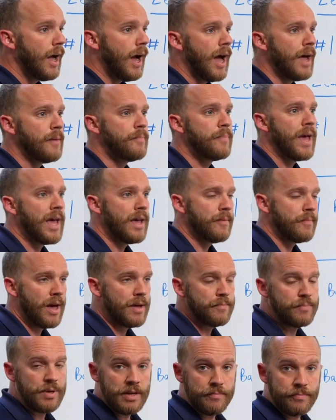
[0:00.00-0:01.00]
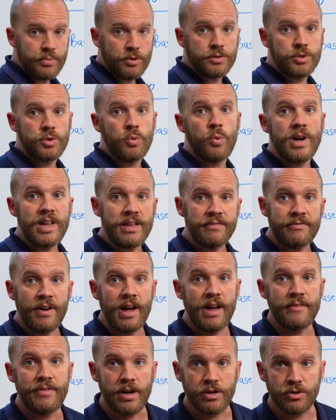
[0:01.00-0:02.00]
I pay my people
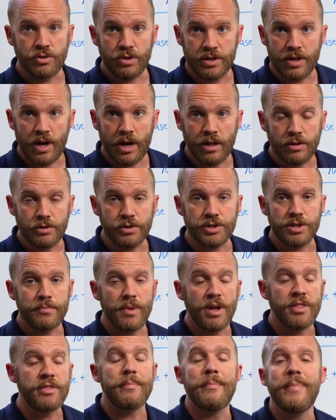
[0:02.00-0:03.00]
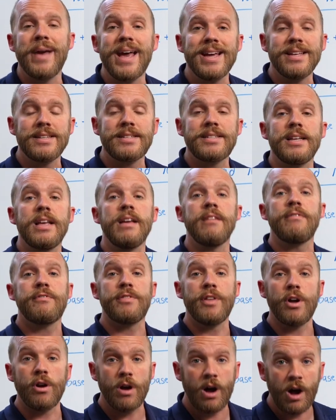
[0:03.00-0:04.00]
$2,500 a month base if
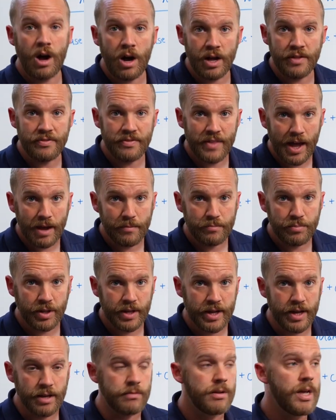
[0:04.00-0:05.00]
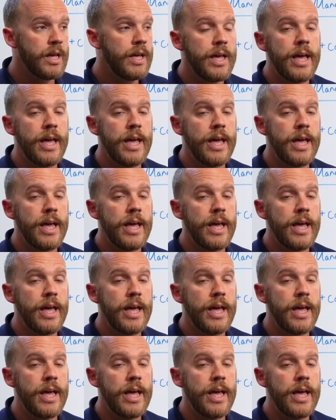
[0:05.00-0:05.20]
they're on that plan.